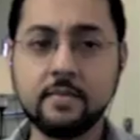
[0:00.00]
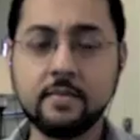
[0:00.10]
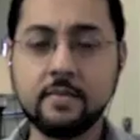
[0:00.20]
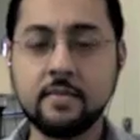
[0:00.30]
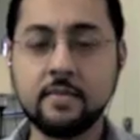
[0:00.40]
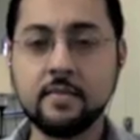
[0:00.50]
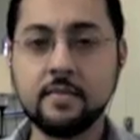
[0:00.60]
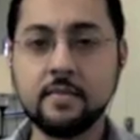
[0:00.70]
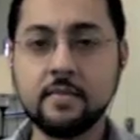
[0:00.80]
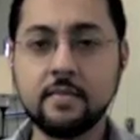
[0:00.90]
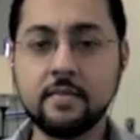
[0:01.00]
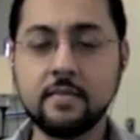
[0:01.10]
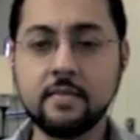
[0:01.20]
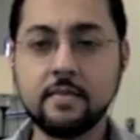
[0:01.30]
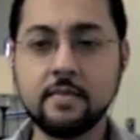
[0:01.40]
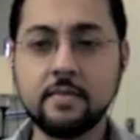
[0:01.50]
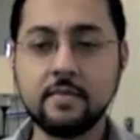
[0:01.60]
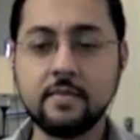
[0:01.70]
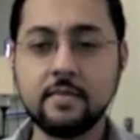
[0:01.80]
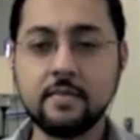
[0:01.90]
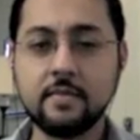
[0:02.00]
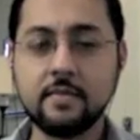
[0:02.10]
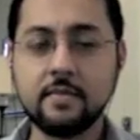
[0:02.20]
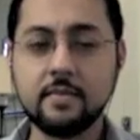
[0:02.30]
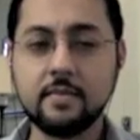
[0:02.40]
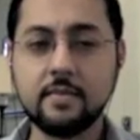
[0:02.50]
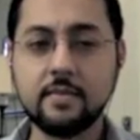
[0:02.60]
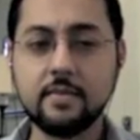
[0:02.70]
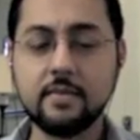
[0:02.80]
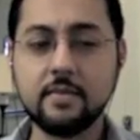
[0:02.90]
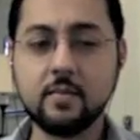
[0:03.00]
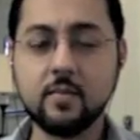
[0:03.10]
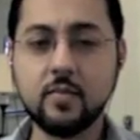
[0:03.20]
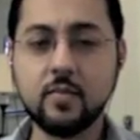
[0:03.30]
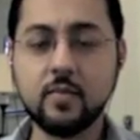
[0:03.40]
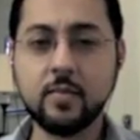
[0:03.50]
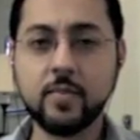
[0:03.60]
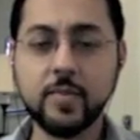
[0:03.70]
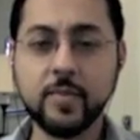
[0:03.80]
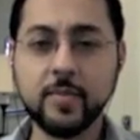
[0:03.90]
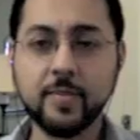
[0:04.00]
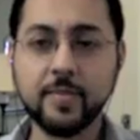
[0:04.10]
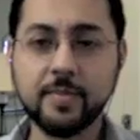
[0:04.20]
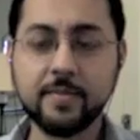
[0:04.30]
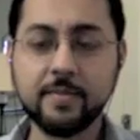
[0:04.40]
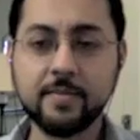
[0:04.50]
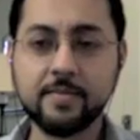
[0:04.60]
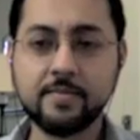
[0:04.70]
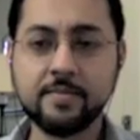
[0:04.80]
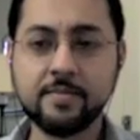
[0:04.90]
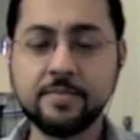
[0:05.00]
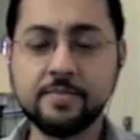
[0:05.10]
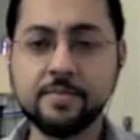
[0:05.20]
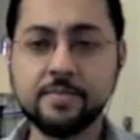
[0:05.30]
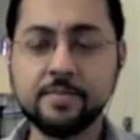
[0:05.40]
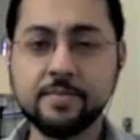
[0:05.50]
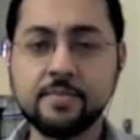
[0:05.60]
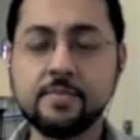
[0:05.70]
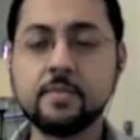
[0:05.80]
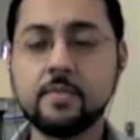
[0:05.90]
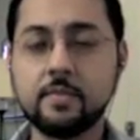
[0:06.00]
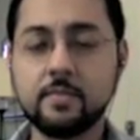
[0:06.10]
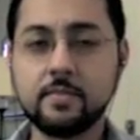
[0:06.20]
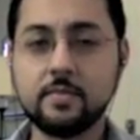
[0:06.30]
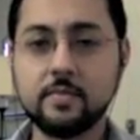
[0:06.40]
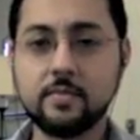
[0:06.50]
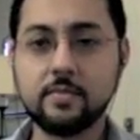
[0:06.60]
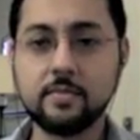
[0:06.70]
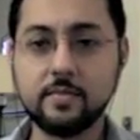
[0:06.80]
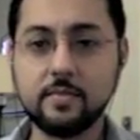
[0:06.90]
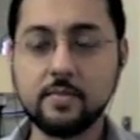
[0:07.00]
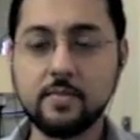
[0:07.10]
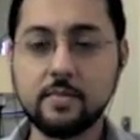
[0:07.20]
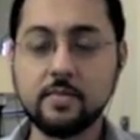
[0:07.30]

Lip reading: No words are spoken by the person on screen.